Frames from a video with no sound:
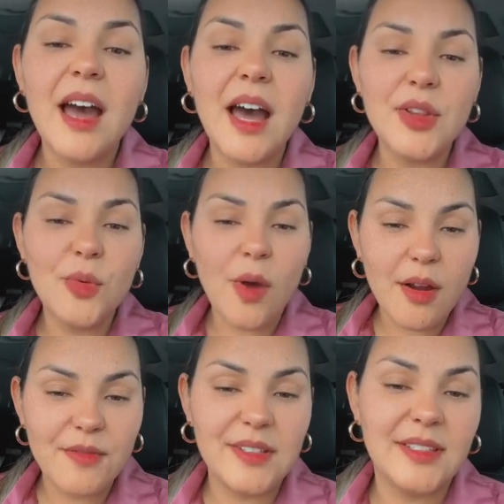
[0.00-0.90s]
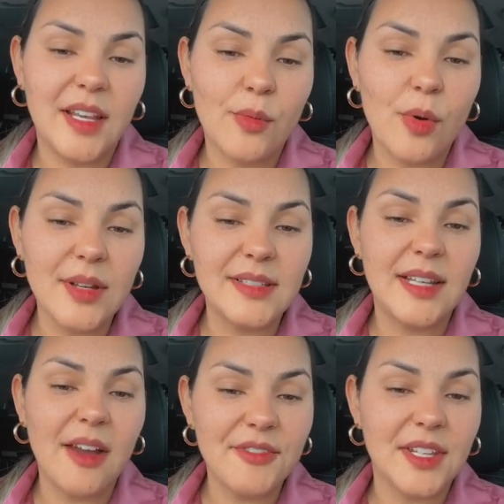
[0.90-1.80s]
Anwar is saying, what is
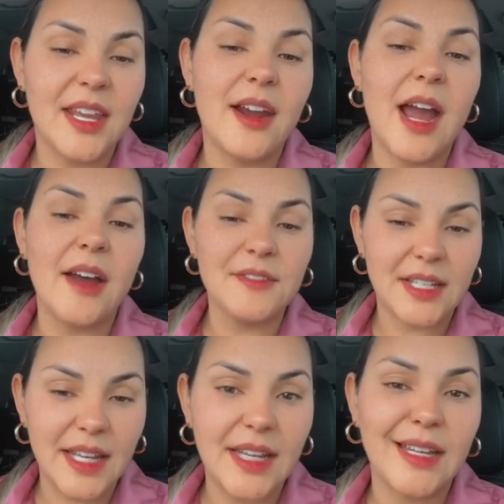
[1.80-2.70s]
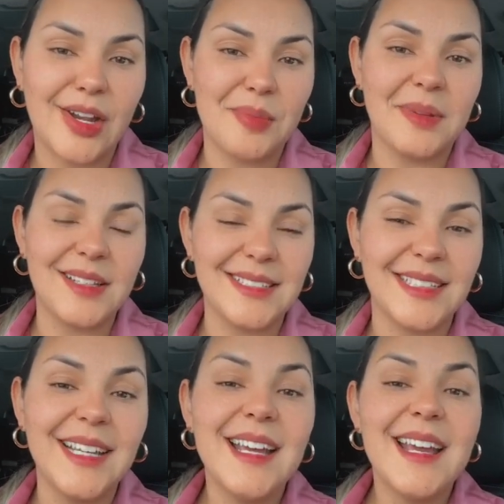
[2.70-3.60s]
the aftercare after getting nanoplasty?